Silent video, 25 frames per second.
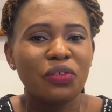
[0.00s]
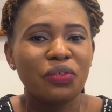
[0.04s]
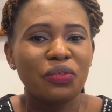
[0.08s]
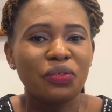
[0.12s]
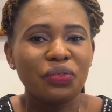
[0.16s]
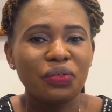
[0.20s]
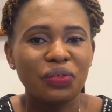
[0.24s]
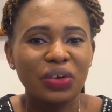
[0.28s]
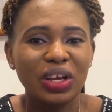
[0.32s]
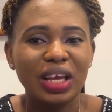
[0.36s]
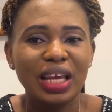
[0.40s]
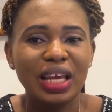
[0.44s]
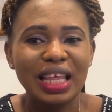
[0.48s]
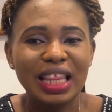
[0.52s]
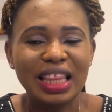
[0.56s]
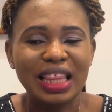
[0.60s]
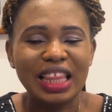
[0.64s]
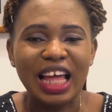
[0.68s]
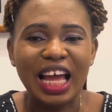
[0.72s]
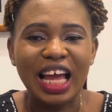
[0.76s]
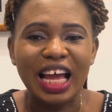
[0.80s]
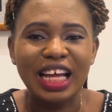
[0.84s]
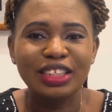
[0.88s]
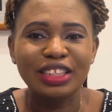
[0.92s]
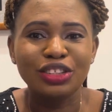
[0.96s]
faith,
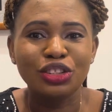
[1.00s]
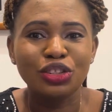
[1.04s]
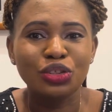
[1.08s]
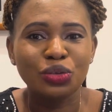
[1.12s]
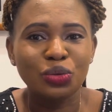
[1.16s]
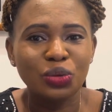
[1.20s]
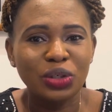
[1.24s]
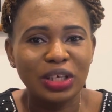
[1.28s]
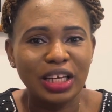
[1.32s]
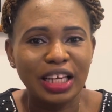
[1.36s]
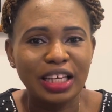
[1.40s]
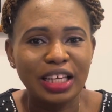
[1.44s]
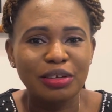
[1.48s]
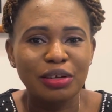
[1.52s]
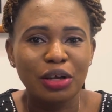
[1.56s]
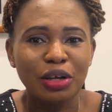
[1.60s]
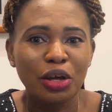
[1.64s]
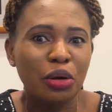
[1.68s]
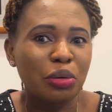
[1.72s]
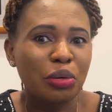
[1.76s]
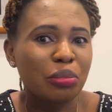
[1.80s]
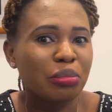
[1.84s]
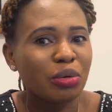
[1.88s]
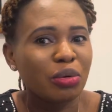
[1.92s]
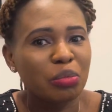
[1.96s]
and cooking.
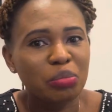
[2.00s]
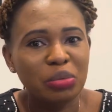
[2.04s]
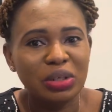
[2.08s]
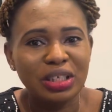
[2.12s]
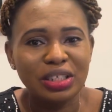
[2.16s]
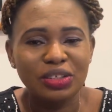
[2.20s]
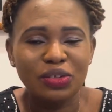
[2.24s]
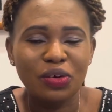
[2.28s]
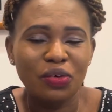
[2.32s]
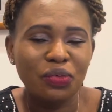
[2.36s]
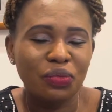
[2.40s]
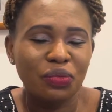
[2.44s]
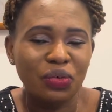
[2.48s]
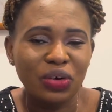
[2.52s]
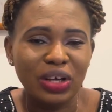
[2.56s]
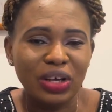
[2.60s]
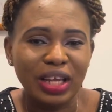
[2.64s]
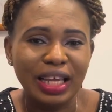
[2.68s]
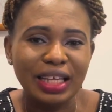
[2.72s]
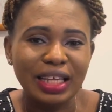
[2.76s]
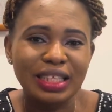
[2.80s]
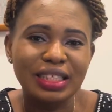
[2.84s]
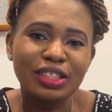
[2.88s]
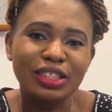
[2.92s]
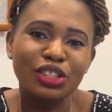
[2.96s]
But please don't
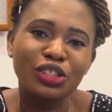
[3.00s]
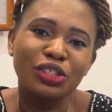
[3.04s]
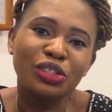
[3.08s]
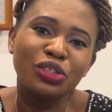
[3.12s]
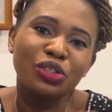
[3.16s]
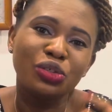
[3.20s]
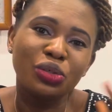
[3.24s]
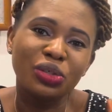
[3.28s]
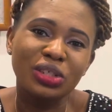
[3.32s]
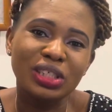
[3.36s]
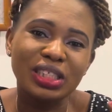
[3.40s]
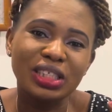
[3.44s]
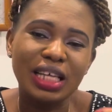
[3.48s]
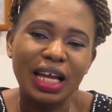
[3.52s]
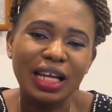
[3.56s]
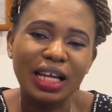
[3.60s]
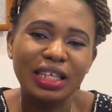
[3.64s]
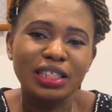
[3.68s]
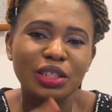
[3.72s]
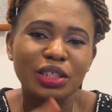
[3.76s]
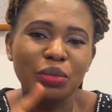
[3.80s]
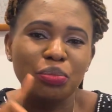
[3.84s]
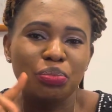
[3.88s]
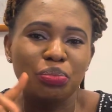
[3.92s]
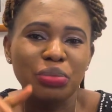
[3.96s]
forget, just
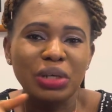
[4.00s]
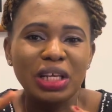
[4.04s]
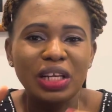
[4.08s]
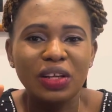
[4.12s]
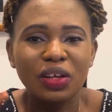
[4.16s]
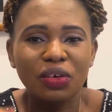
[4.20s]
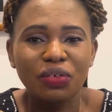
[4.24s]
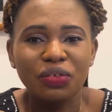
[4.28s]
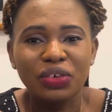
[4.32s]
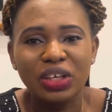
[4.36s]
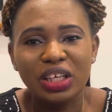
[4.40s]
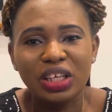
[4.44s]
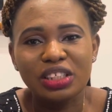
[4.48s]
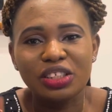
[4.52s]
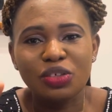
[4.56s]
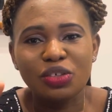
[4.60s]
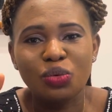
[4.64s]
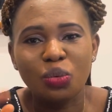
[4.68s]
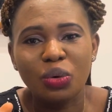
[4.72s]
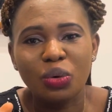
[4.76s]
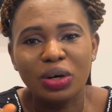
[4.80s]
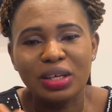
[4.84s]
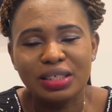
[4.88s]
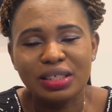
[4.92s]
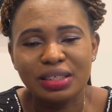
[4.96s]
search Be Love Kitchen
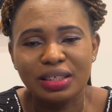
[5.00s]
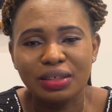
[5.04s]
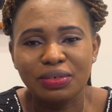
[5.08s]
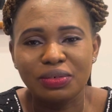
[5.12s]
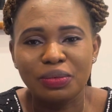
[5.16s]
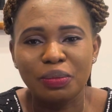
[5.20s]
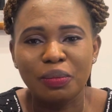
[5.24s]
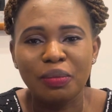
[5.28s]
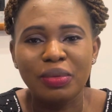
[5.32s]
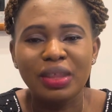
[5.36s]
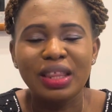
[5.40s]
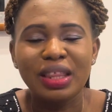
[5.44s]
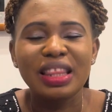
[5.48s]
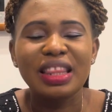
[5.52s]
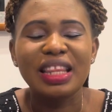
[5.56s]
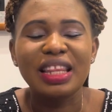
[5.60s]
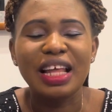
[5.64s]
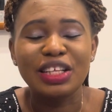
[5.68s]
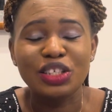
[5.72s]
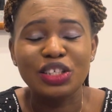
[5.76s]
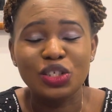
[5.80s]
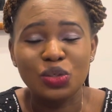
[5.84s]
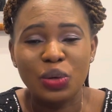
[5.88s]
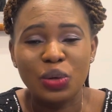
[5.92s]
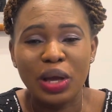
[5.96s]
17.
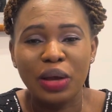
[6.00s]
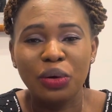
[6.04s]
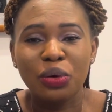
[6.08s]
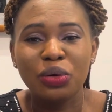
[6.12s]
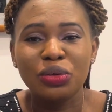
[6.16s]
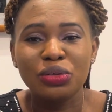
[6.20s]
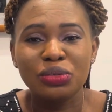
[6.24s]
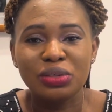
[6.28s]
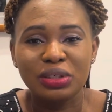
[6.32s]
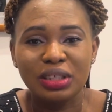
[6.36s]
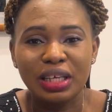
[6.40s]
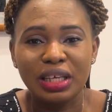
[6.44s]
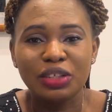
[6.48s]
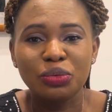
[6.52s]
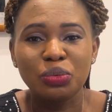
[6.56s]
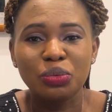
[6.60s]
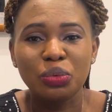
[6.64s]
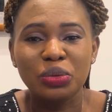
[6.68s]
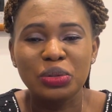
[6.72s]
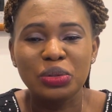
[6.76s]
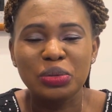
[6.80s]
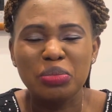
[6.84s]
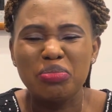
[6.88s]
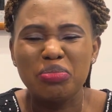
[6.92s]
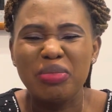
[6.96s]
That is where you're going to get
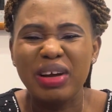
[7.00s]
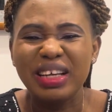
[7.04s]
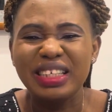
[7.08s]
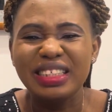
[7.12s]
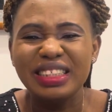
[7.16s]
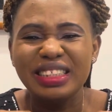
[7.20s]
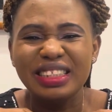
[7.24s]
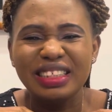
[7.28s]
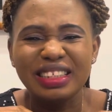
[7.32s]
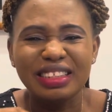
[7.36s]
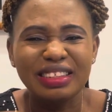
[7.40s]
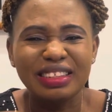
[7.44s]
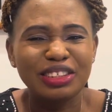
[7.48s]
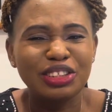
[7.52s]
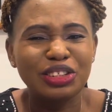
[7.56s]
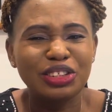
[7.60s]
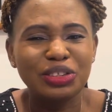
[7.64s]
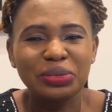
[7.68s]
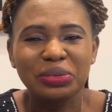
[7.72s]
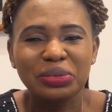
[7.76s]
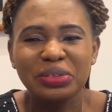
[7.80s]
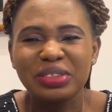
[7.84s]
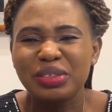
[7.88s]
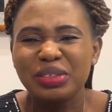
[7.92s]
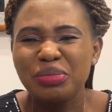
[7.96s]
what my
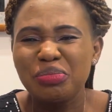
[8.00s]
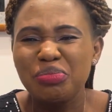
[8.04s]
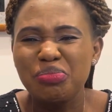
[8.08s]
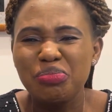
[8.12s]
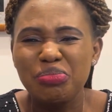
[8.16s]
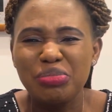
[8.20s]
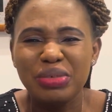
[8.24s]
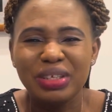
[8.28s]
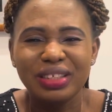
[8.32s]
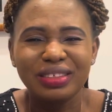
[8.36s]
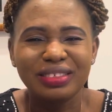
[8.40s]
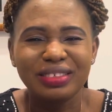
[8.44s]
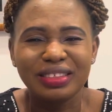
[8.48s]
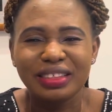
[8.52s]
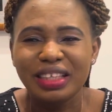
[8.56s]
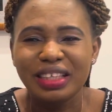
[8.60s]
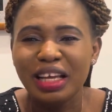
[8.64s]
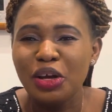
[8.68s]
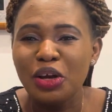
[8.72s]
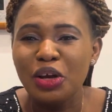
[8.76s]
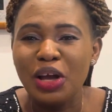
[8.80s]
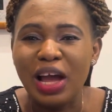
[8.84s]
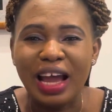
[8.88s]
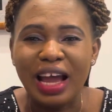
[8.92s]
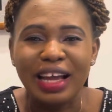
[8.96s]
delicious meals.
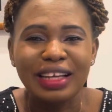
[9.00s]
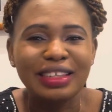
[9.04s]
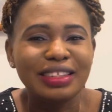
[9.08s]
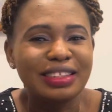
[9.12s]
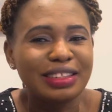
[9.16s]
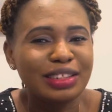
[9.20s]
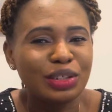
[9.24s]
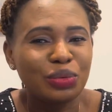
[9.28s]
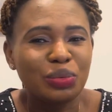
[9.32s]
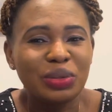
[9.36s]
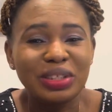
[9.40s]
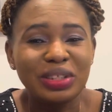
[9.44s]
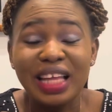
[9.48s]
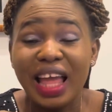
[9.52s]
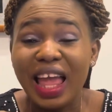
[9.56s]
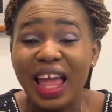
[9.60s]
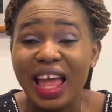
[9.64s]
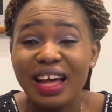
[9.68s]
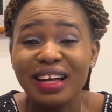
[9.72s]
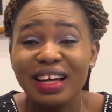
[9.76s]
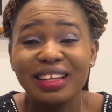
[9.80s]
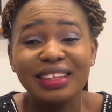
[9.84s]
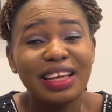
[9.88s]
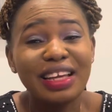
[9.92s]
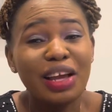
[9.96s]
I deal with
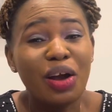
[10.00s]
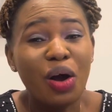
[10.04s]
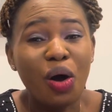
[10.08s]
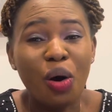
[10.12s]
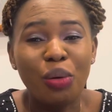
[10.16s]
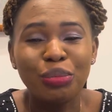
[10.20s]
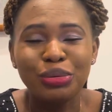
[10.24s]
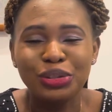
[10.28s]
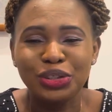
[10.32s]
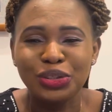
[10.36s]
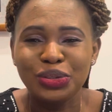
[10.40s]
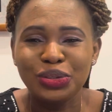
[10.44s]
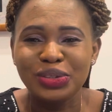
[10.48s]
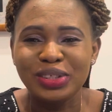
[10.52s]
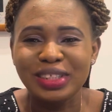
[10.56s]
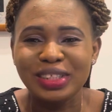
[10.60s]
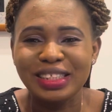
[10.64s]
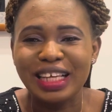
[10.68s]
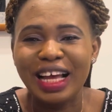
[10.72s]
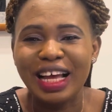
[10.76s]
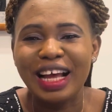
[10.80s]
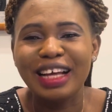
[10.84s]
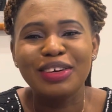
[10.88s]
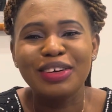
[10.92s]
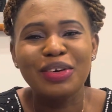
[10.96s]
healthy options,
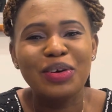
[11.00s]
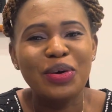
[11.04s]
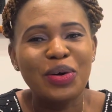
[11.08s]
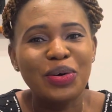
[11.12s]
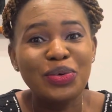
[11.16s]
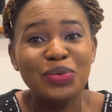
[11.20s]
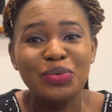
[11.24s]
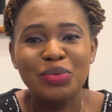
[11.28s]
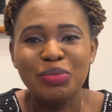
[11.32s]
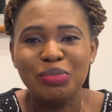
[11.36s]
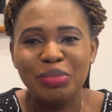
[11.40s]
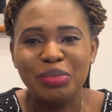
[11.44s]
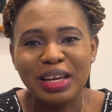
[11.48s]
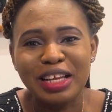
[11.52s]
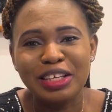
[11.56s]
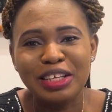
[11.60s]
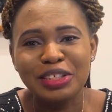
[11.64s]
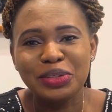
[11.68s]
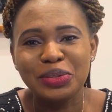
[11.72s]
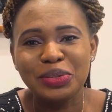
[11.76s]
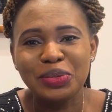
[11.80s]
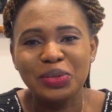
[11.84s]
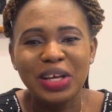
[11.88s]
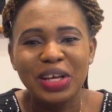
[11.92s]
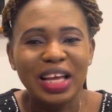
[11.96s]
and God will
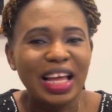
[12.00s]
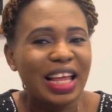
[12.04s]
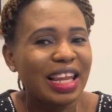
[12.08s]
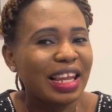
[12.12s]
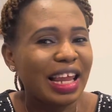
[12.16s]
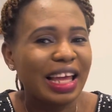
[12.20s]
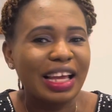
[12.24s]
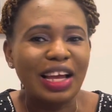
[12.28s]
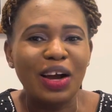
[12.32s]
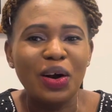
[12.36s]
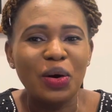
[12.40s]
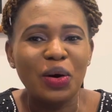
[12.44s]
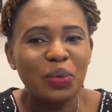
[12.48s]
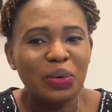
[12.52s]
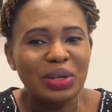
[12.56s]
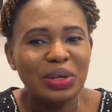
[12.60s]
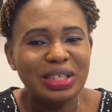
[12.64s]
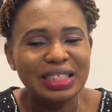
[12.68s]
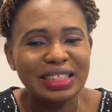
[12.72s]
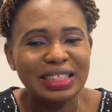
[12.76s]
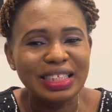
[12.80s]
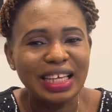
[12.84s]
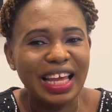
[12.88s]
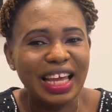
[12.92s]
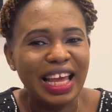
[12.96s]
bless you. Like I always
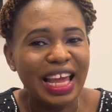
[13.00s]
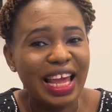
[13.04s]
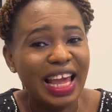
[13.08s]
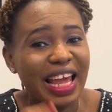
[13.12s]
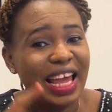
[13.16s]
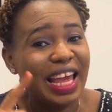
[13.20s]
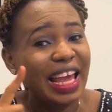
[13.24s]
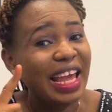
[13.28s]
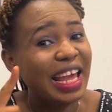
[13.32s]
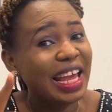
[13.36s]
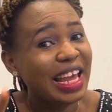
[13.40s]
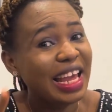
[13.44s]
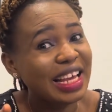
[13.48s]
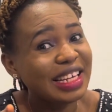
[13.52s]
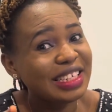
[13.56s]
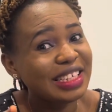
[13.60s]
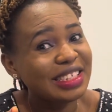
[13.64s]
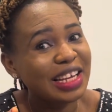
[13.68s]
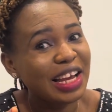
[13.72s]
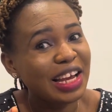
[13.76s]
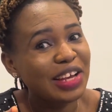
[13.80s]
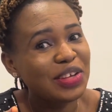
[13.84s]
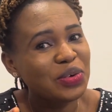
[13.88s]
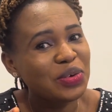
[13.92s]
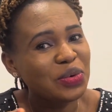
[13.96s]
say, a
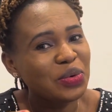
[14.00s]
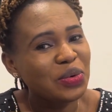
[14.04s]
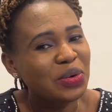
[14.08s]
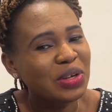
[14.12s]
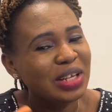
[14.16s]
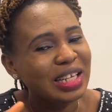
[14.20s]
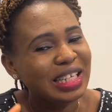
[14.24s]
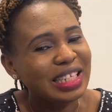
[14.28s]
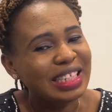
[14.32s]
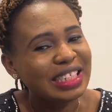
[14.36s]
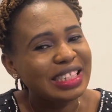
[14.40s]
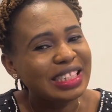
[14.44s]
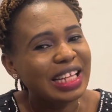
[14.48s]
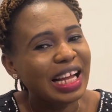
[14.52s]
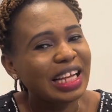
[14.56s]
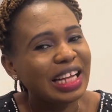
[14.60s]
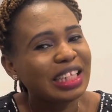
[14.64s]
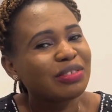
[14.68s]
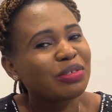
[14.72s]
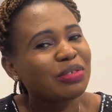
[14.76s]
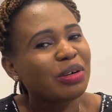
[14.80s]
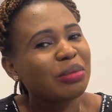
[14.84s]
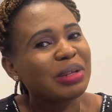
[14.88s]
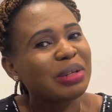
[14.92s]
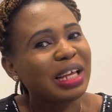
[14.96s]
healthier you starts
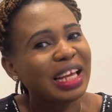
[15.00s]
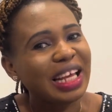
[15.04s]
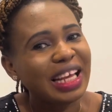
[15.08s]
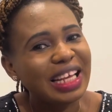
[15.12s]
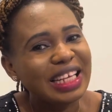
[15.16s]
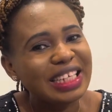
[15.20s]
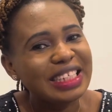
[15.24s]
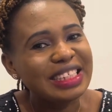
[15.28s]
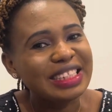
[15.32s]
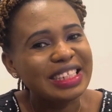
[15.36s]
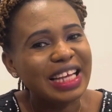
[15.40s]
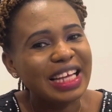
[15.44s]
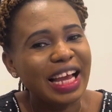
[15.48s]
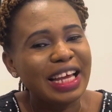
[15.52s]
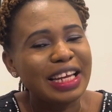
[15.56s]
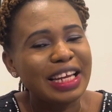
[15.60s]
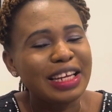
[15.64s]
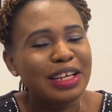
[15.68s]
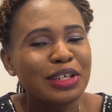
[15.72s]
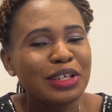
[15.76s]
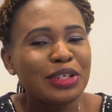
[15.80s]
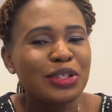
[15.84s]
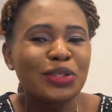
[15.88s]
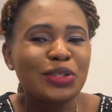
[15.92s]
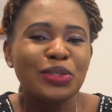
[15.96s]
from the inside.
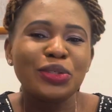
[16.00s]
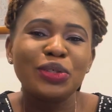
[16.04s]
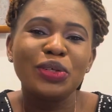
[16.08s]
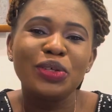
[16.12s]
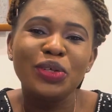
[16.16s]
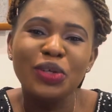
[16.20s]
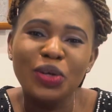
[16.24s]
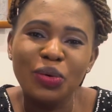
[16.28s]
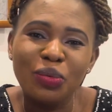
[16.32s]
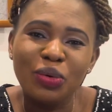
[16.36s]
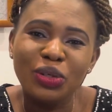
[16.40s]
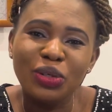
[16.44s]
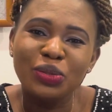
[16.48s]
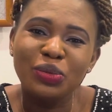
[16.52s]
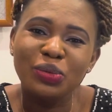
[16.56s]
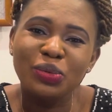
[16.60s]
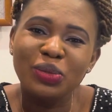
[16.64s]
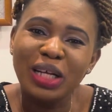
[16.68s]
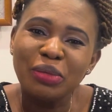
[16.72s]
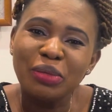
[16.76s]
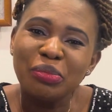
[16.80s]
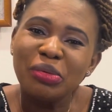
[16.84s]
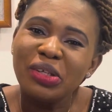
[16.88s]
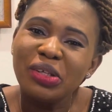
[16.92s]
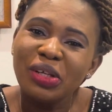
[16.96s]
So you know what to do
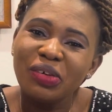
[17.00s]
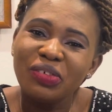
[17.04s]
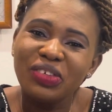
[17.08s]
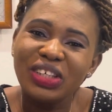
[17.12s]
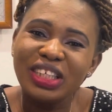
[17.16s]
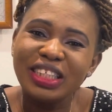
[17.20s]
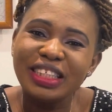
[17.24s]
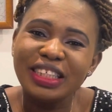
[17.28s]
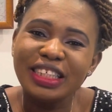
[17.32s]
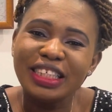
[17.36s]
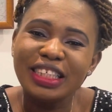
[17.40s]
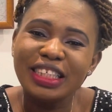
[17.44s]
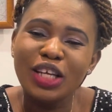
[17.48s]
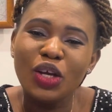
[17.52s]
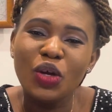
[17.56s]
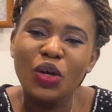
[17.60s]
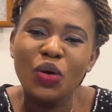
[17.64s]
at Be Love Kitchen?